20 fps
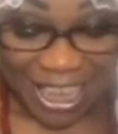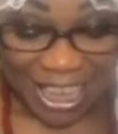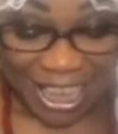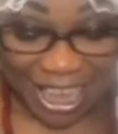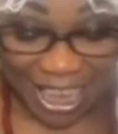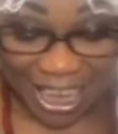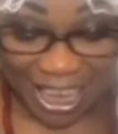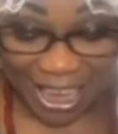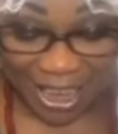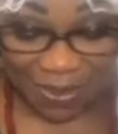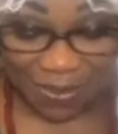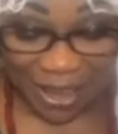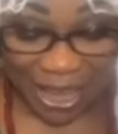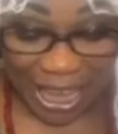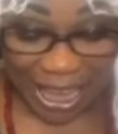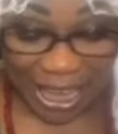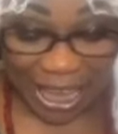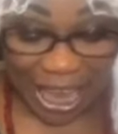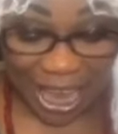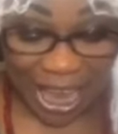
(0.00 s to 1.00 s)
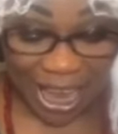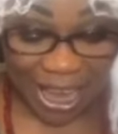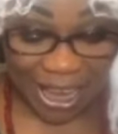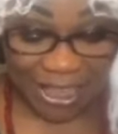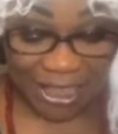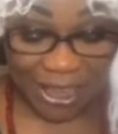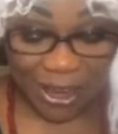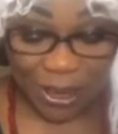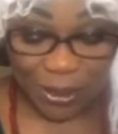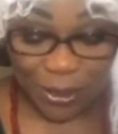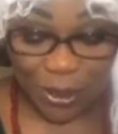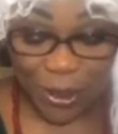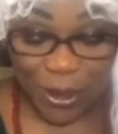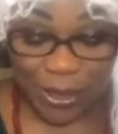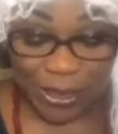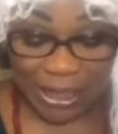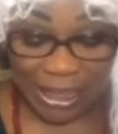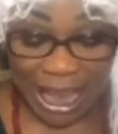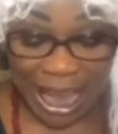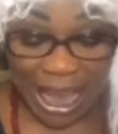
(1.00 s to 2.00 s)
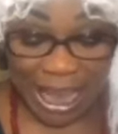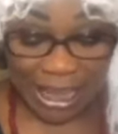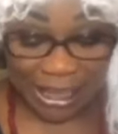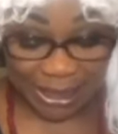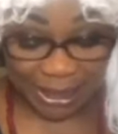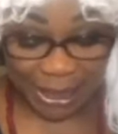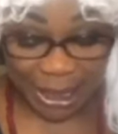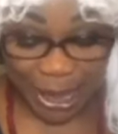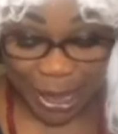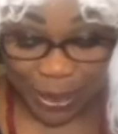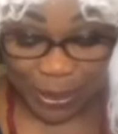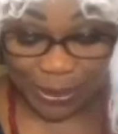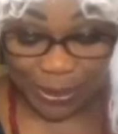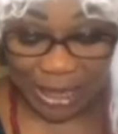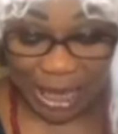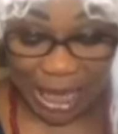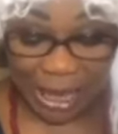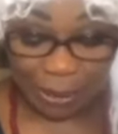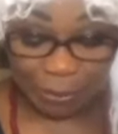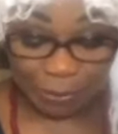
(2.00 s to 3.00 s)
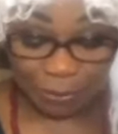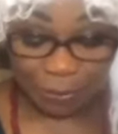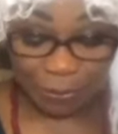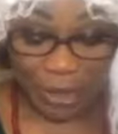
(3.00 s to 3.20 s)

Oh my God. Ogun's day is Tuesday,